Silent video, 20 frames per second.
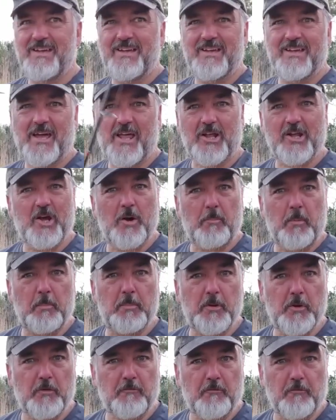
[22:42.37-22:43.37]
Got a couple
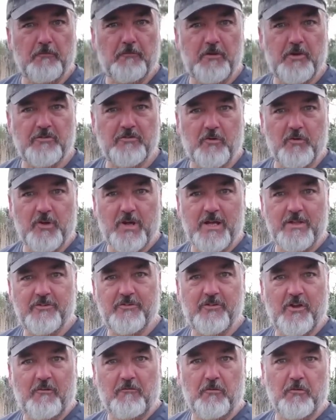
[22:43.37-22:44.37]
beautiful fish, so I've caught
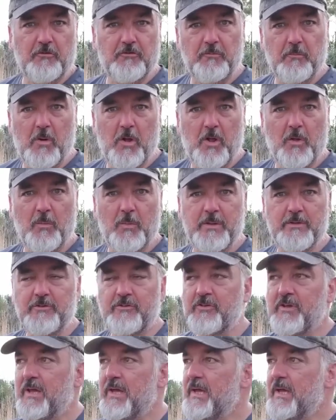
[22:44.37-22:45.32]
several small ones.